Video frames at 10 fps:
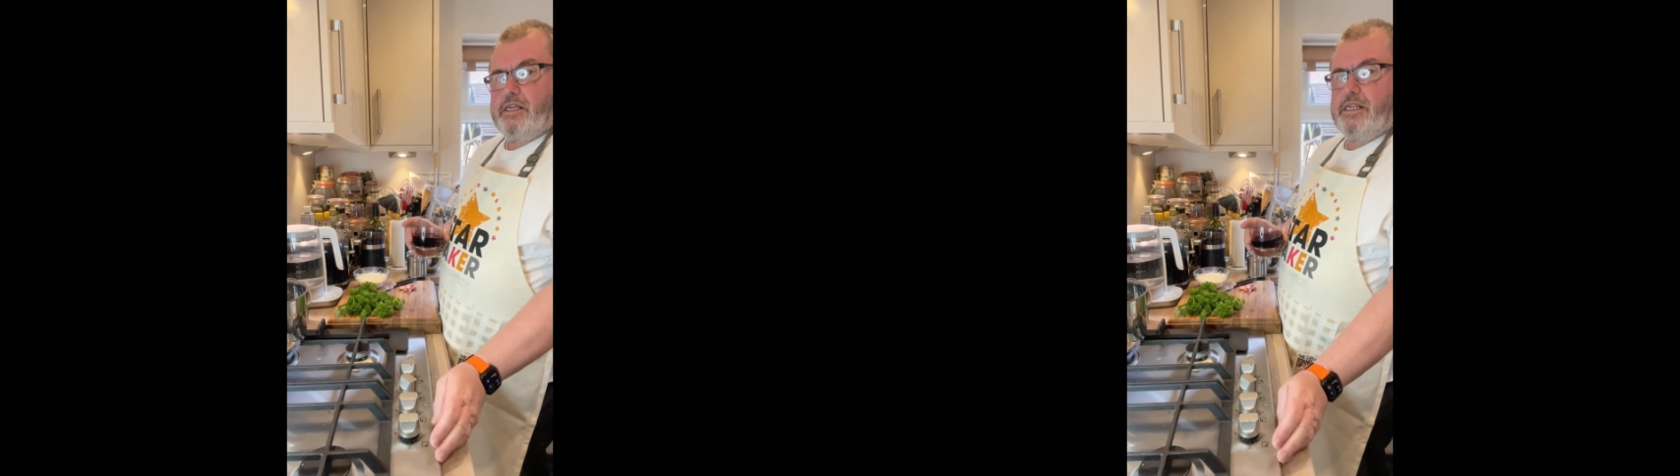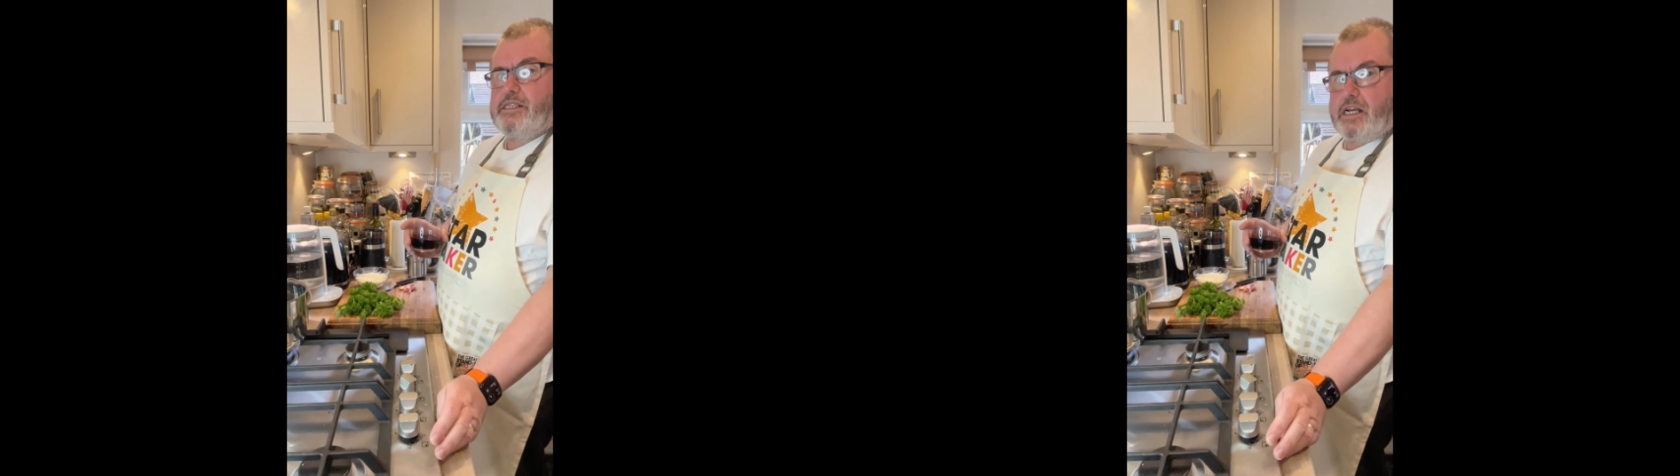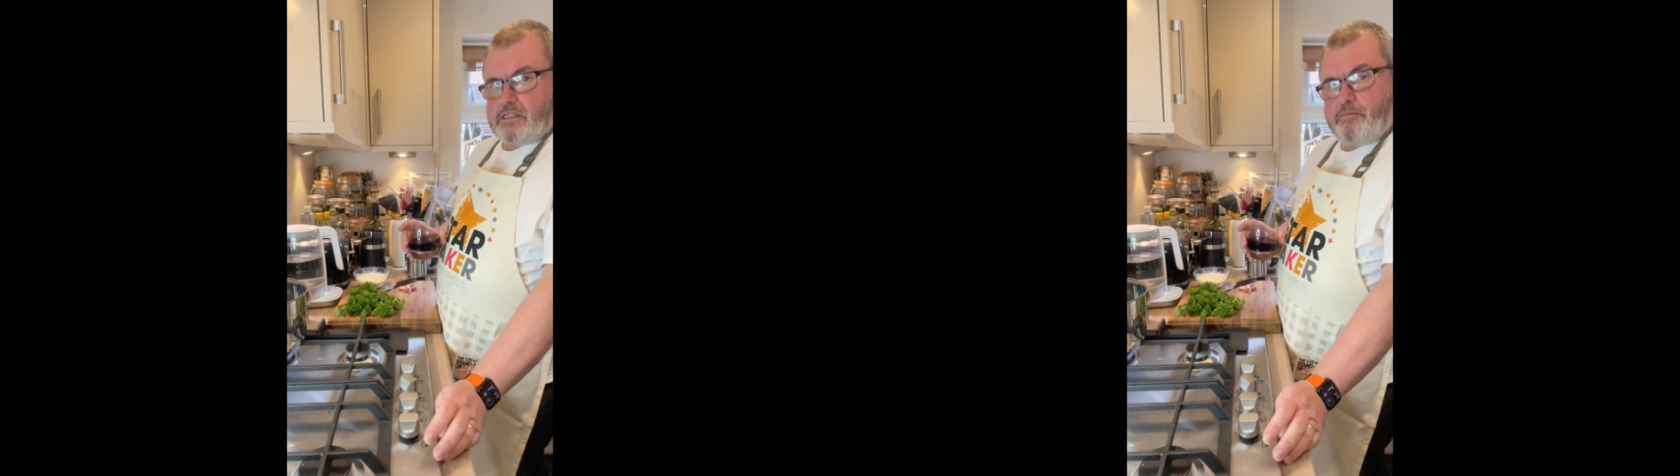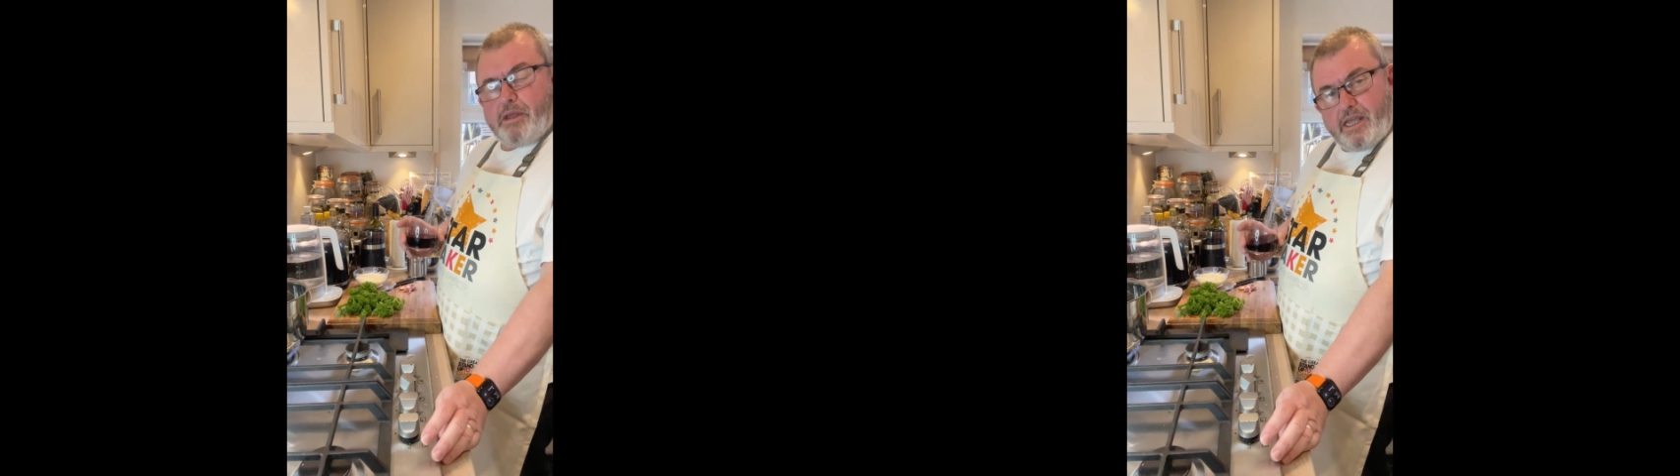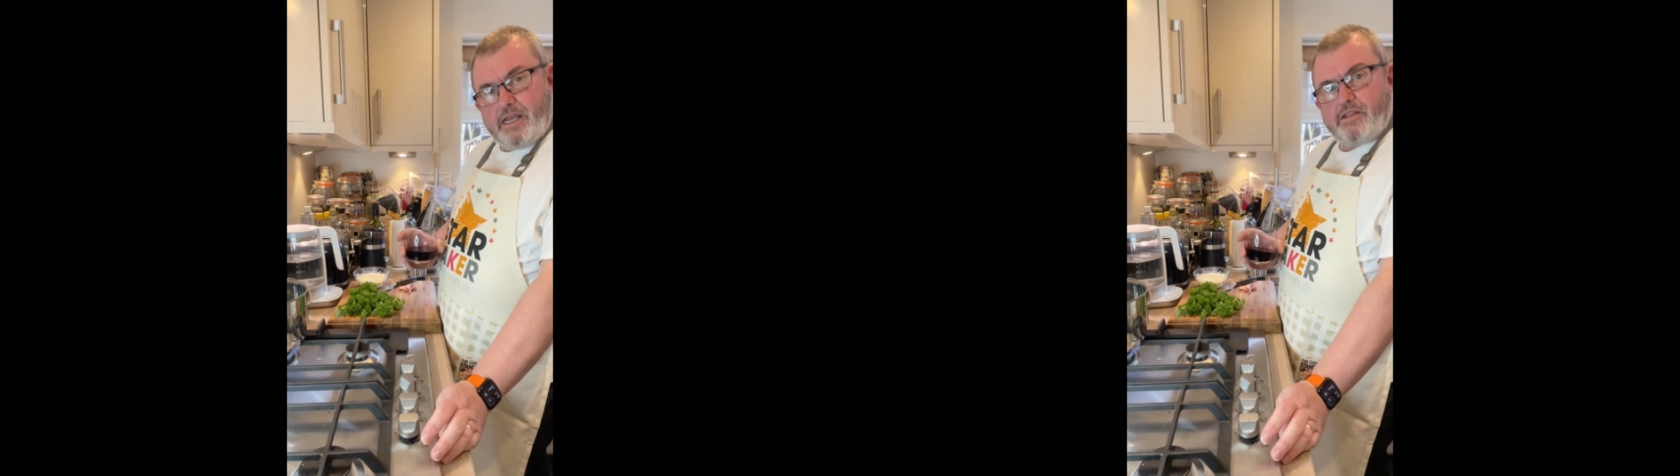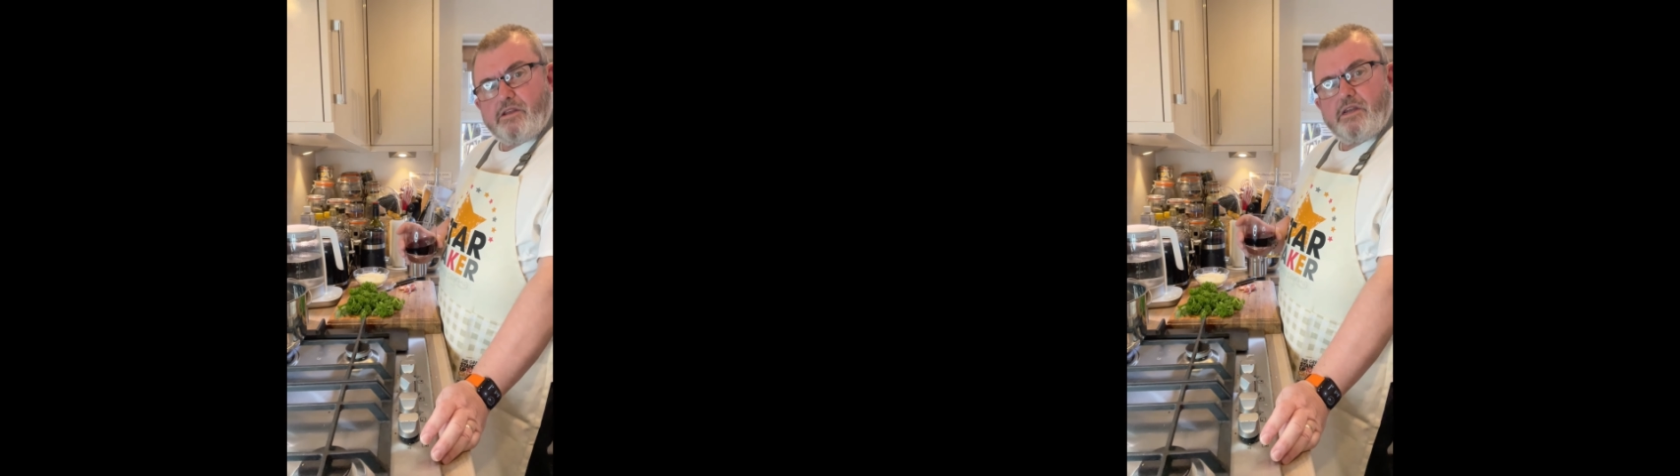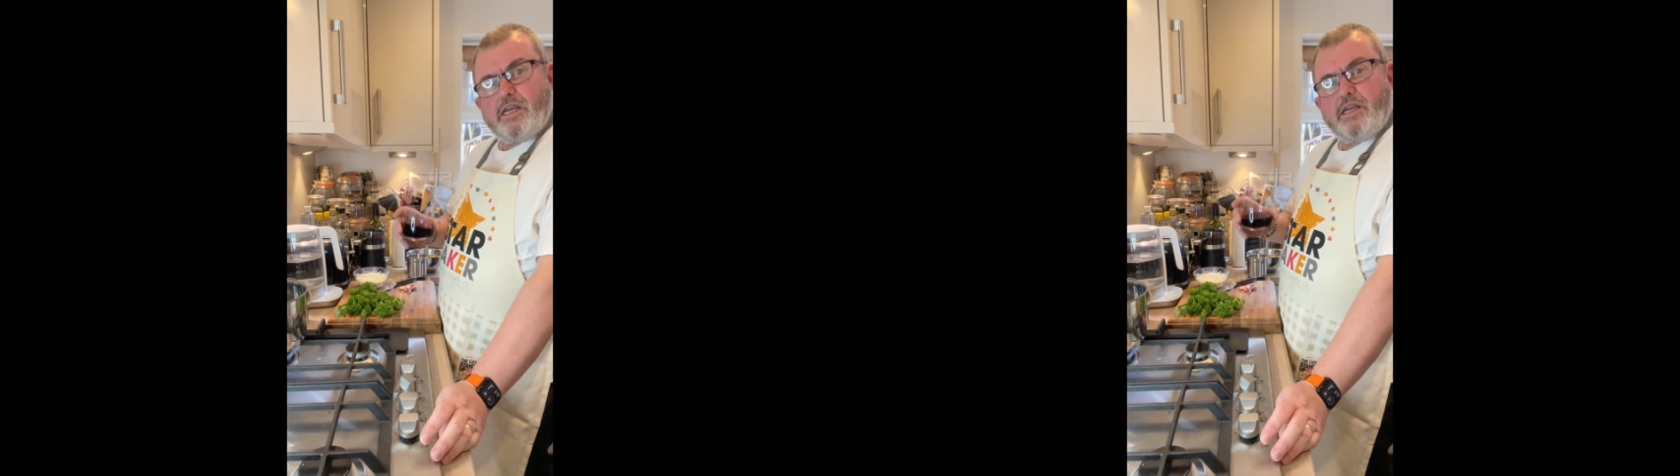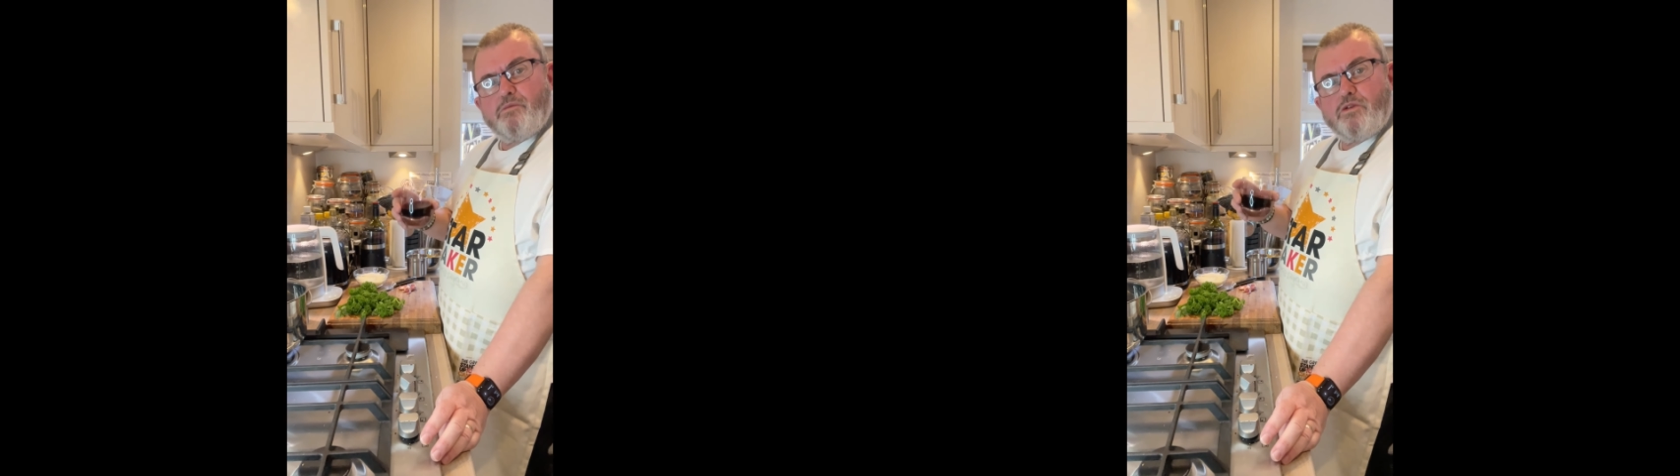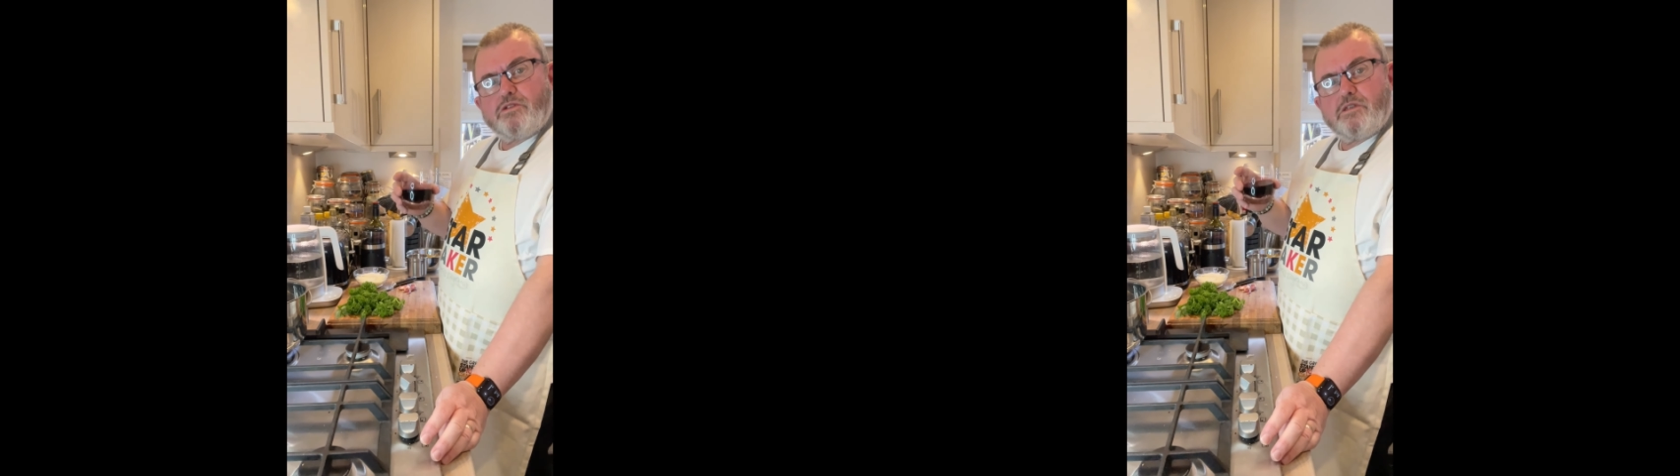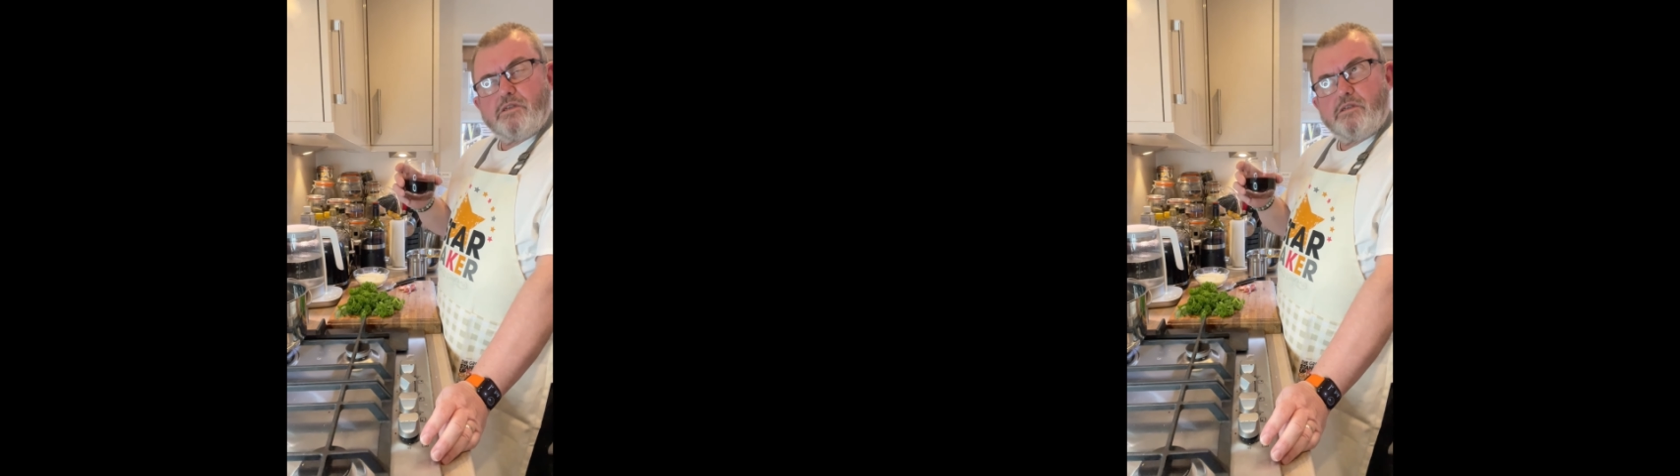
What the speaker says: it does appear that it was